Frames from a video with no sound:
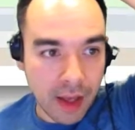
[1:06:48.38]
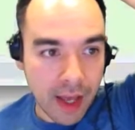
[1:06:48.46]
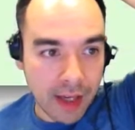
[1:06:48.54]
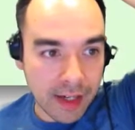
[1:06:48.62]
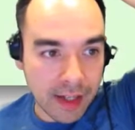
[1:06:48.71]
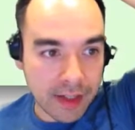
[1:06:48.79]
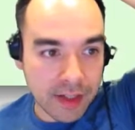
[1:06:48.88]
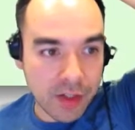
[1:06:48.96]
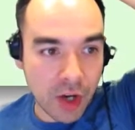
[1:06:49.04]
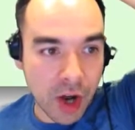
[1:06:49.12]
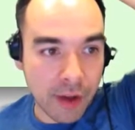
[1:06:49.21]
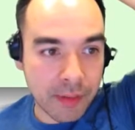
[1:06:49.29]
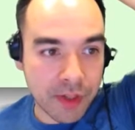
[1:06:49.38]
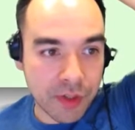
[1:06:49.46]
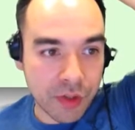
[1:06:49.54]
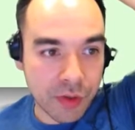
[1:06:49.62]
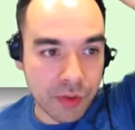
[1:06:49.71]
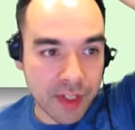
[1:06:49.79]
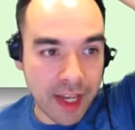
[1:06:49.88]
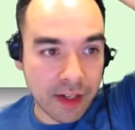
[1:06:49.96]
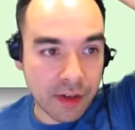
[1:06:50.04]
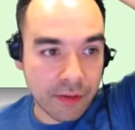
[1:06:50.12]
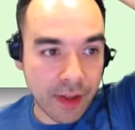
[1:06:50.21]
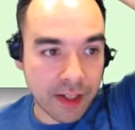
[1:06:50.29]
And its job is to send
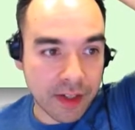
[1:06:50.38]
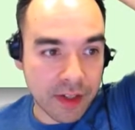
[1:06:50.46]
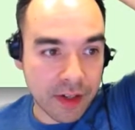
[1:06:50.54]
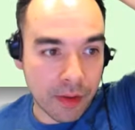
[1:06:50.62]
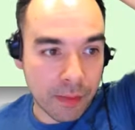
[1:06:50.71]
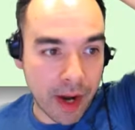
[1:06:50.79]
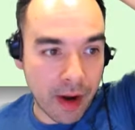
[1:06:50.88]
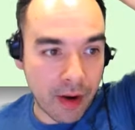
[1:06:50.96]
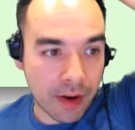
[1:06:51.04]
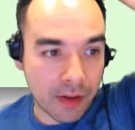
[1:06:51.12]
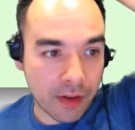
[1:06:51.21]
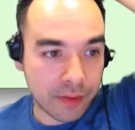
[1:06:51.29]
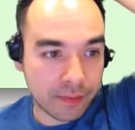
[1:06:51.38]
events to the parent